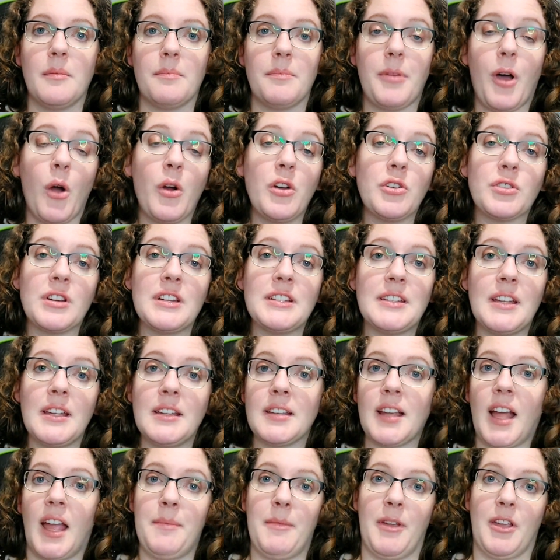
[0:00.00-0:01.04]
poetry tea
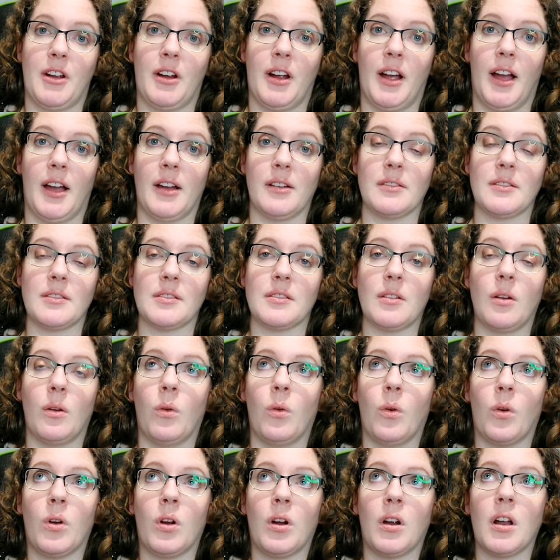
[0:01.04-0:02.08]
time at your house
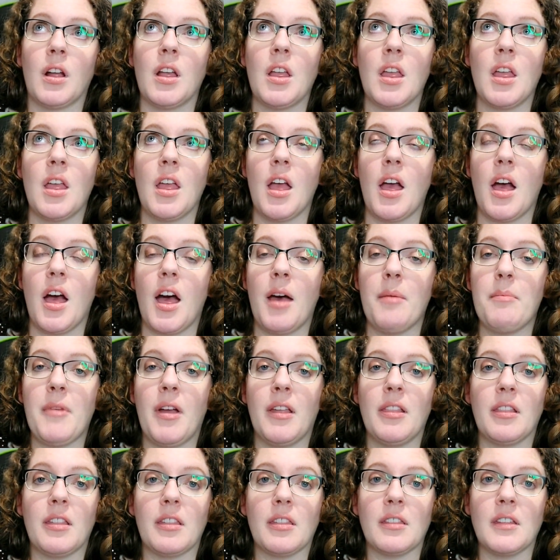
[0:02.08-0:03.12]
or a
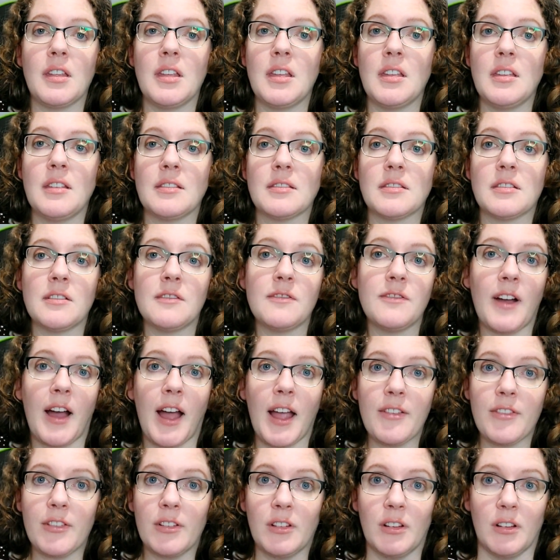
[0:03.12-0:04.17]
monthly
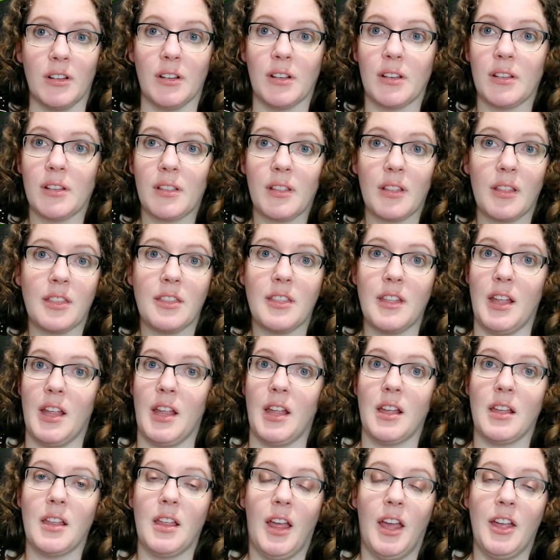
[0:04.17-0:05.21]
survival
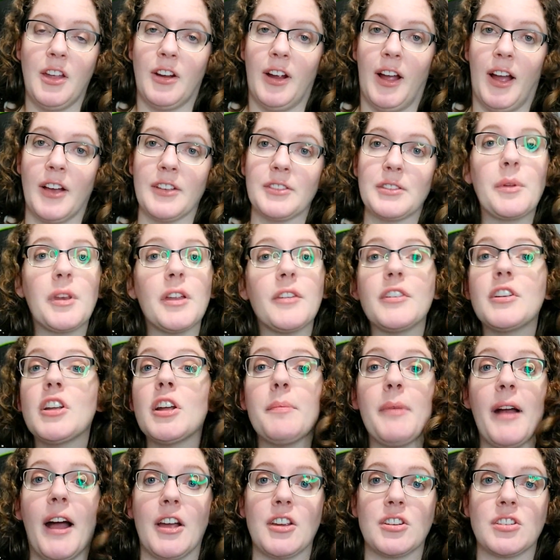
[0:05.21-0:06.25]
thing at your house, whatever you're
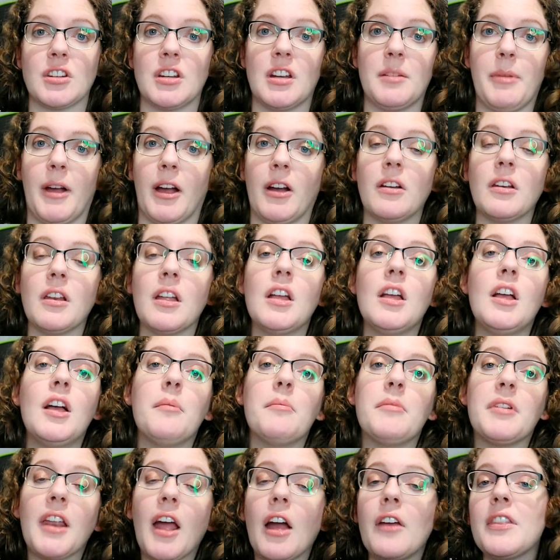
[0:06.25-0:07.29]
passionate about,
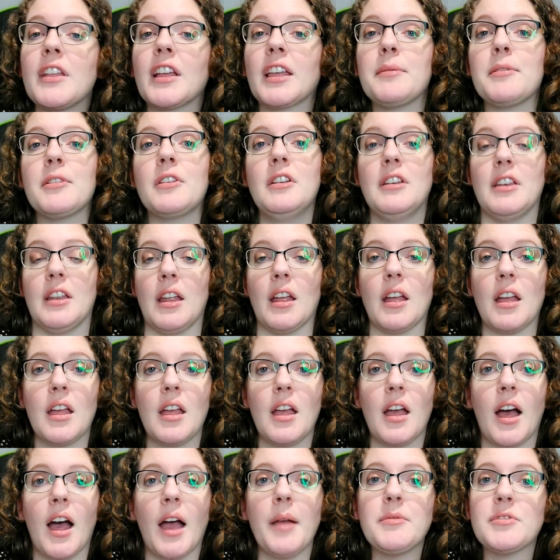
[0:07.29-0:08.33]
put out in the community.
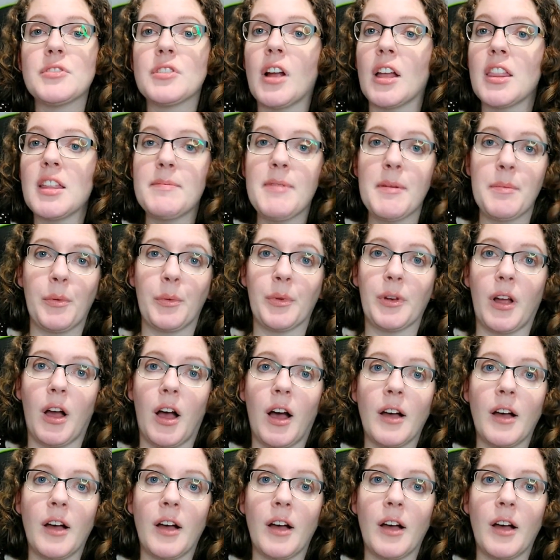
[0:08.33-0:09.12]
I'm sure other people would